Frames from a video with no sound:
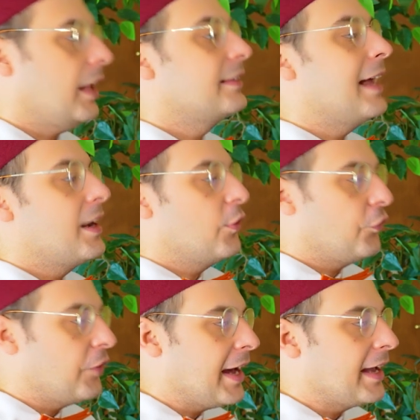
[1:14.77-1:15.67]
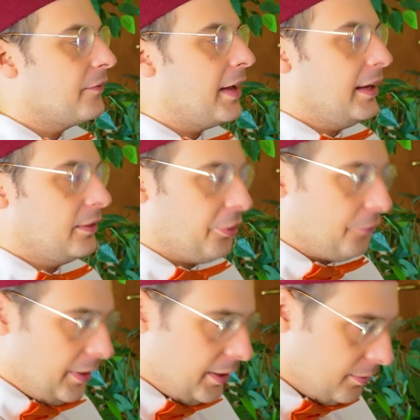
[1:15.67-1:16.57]
Then 5, 8,
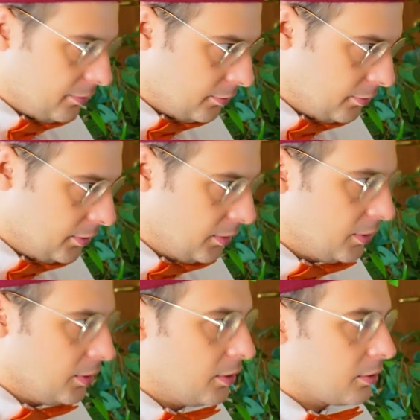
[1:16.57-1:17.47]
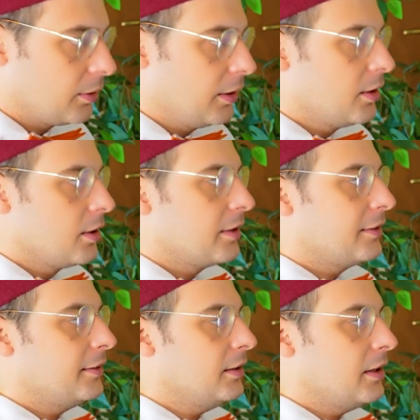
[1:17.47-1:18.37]
3,
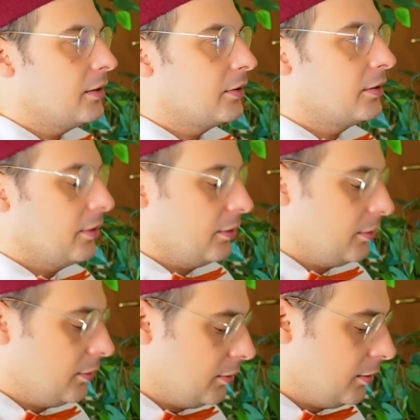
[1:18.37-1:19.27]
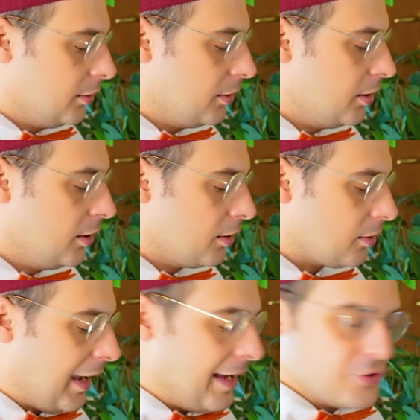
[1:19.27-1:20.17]
6,
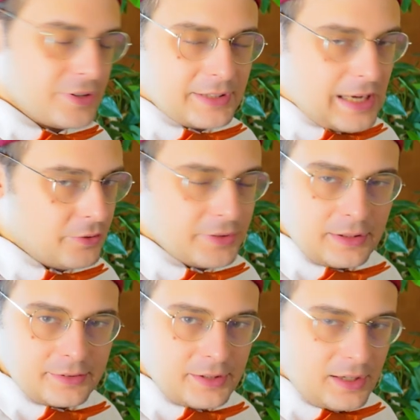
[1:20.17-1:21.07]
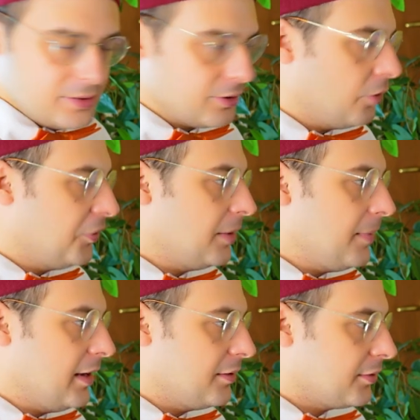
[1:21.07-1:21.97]
I'm just counting, 6 over the
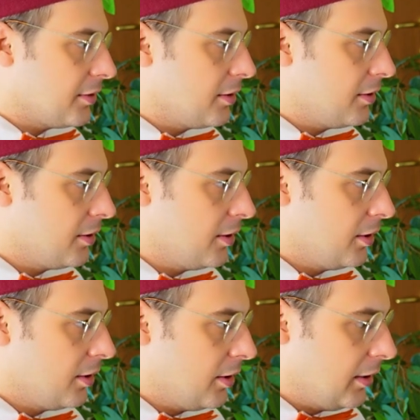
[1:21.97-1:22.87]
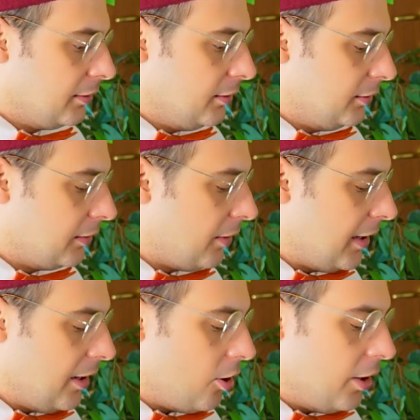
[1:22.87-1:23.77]
bass. This is an
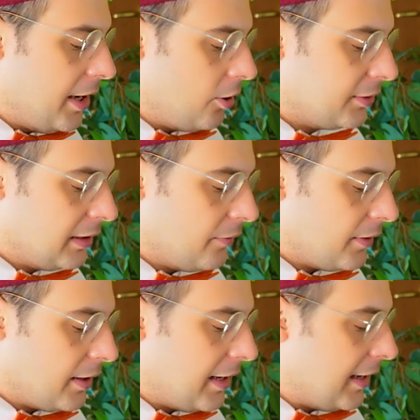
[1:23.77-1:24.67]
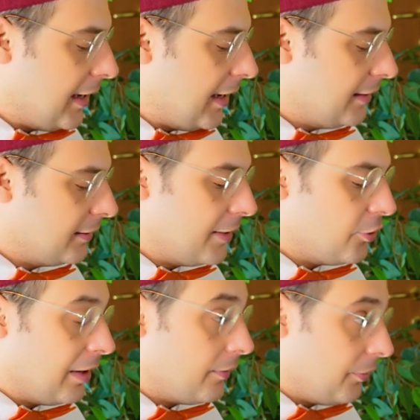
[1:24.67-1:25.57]
octave, and then you
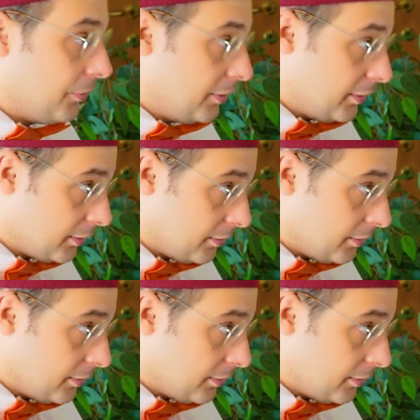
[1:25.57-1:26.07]
have a third.